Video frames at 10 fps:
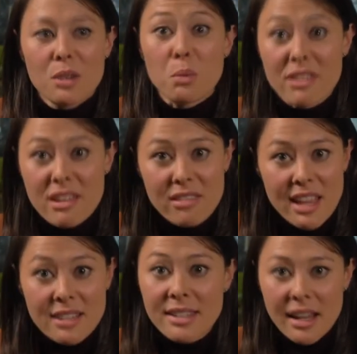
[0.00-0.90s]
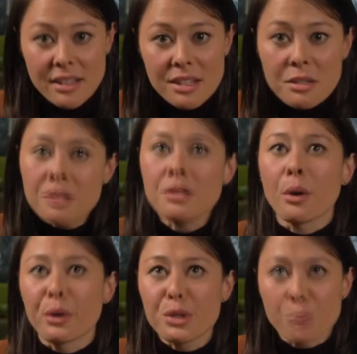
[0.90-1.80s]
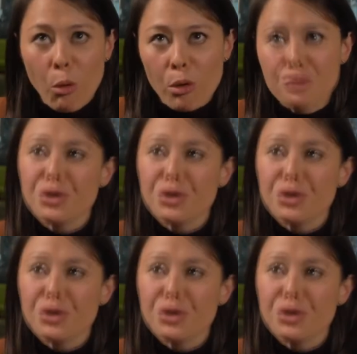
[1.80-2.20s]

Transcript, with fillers: within these sectors, so sport,